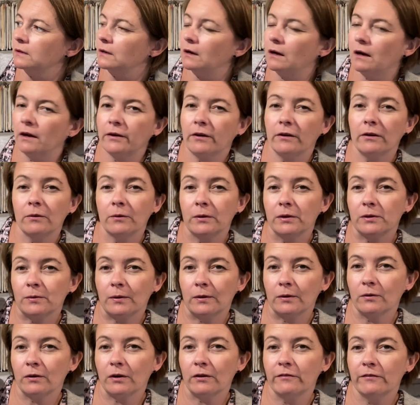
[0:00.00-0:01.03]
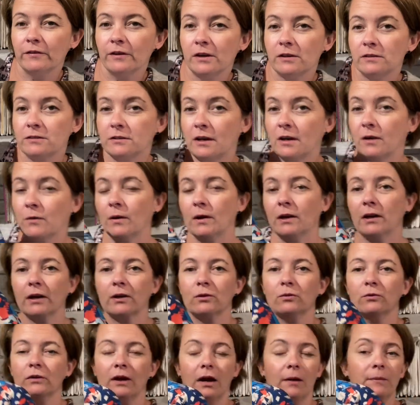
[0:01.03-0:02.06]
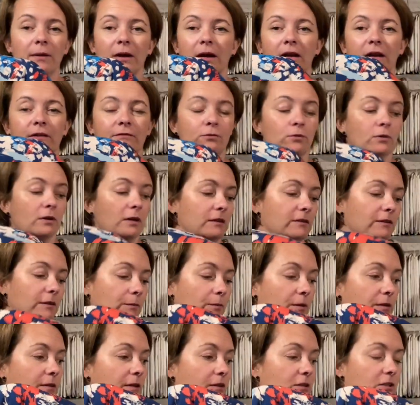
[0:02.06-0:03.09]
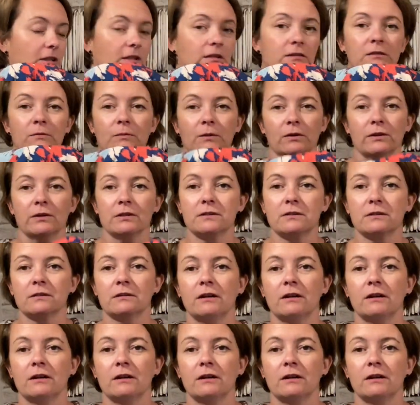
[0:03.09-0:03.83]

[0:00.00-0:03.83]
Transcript: I don't know which one will go first. I quite like all, I mean, I love all these fabrics actually, to be honest.